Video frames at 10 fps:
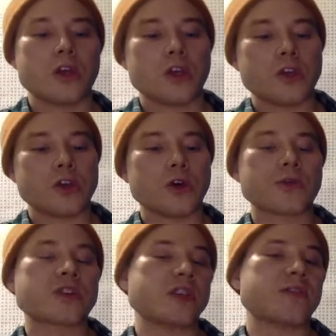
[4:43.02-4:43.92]
You'll
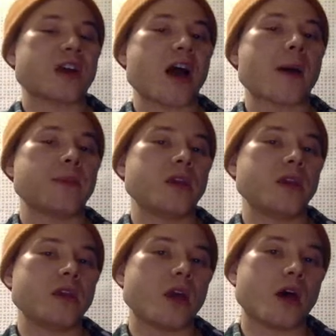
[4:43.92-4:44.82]
receive a
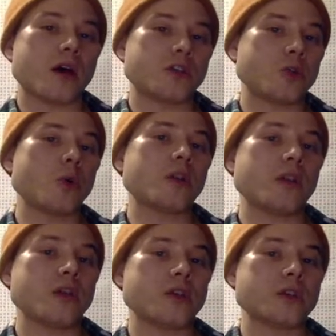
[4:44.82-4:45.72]
copy, uh, two
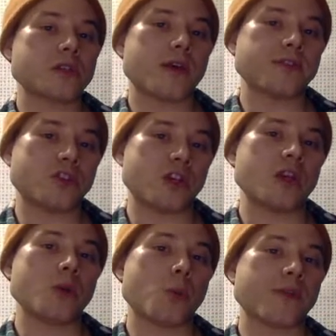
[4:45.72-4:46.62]
alleles of a
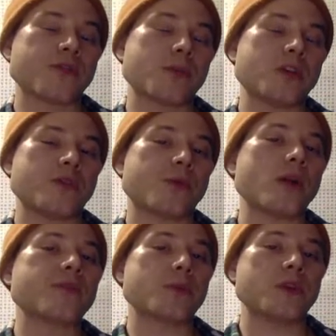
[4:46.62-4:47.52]
gene, one from each,
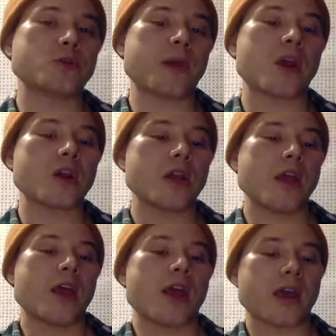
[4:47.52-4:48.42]
one from each parent,
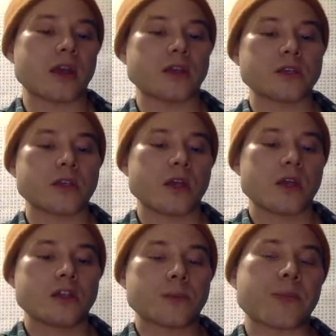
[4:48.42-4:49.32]
and
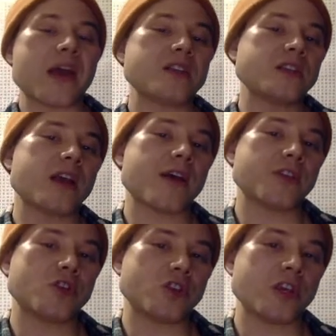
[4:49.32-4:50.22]
depending on
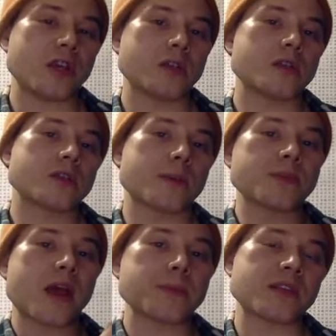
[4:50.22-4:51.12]
the gene,
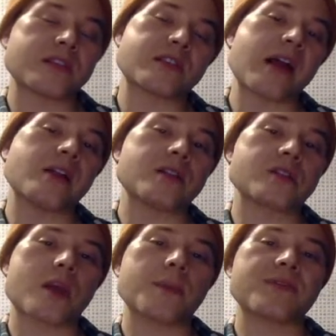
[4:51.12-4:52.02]
sometimes it's
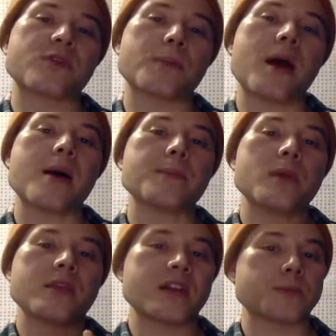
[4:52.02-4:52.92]
silenced coming from mom,
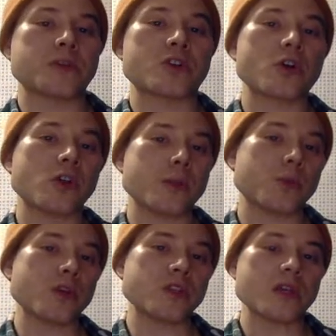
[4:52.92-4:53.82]
that's maternal
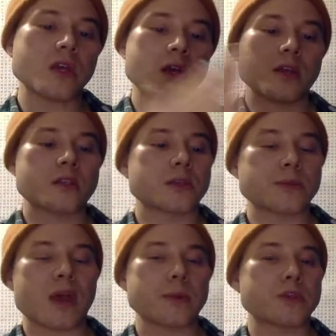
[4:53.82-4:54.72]
imprinting.
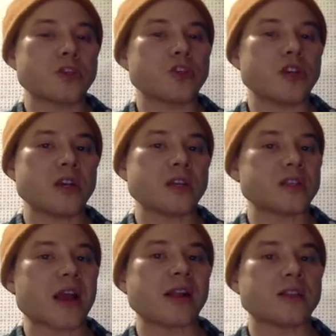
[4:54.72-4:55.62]
Sometimes the gene is
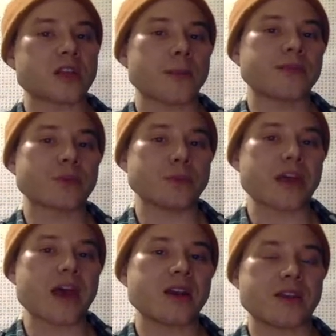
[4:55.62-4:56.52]
silenced coming from
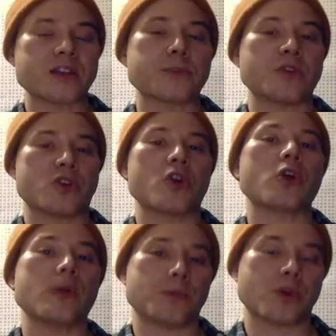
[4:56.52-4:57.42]
dad, that's
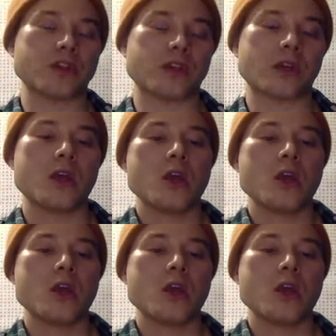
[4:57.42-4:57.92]
paternal imprinting.